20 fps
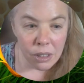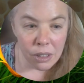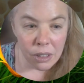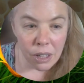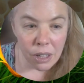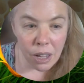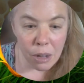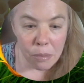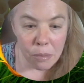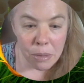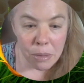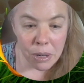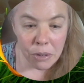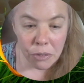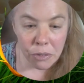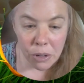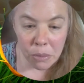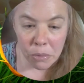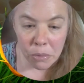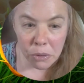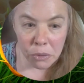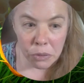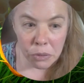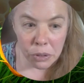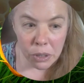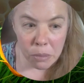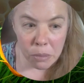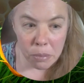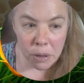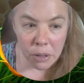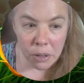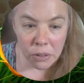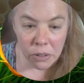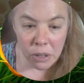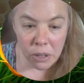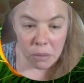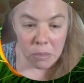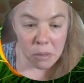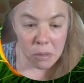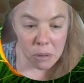many frames are
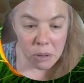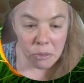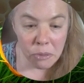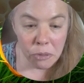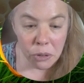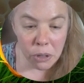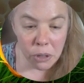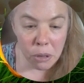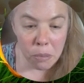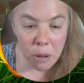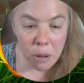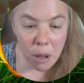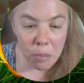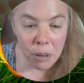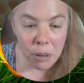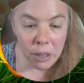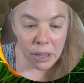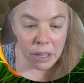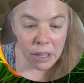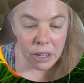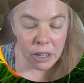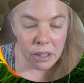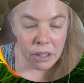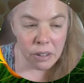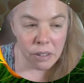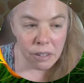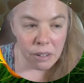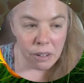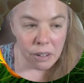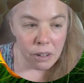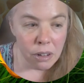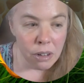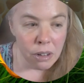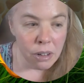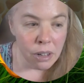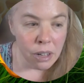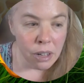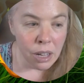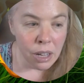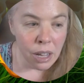seem to be fully populated?
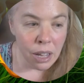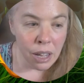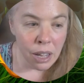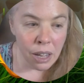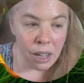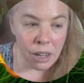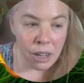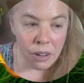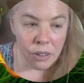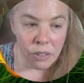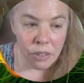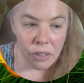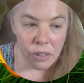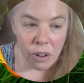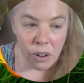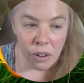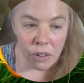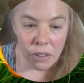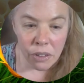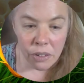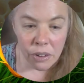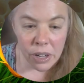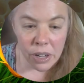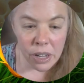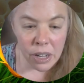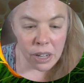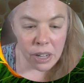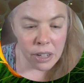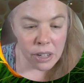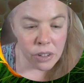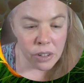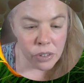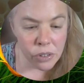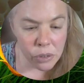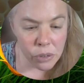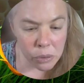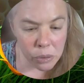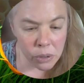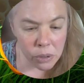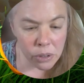And are there any honey
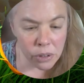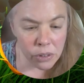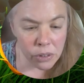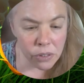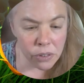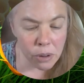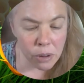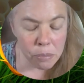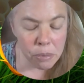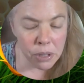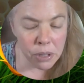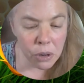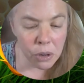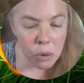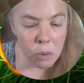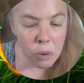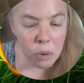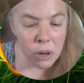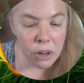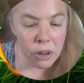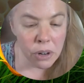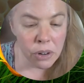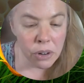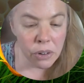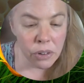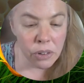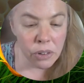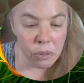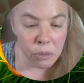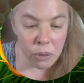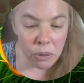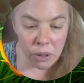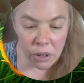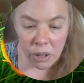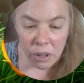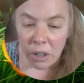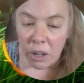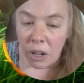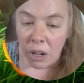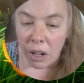stores up in the corners or
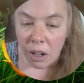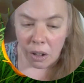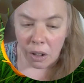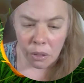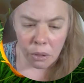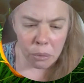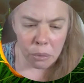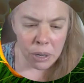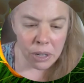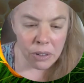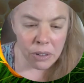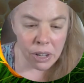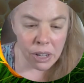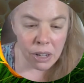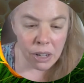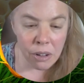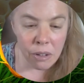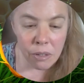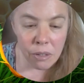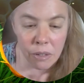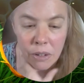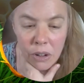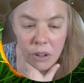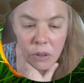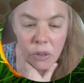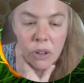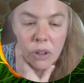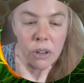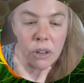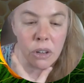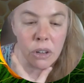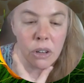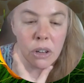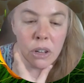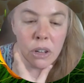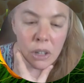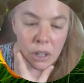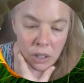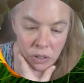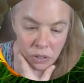all the way down? You can
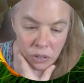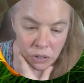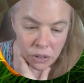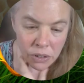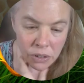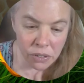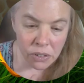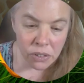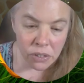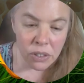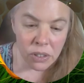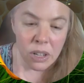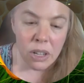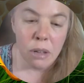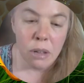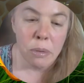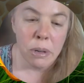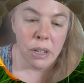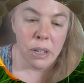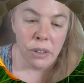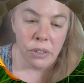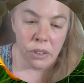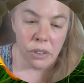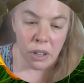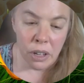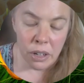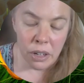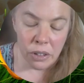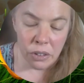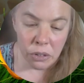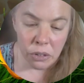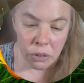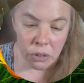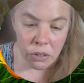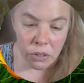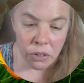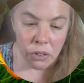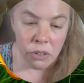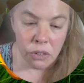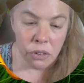sort of see, because the honey
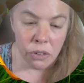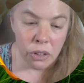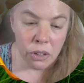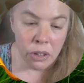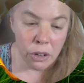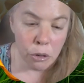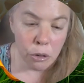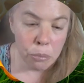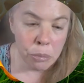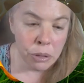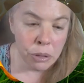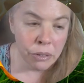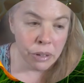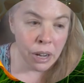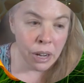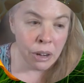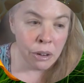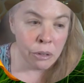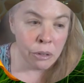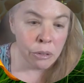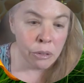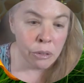stores usually are built out.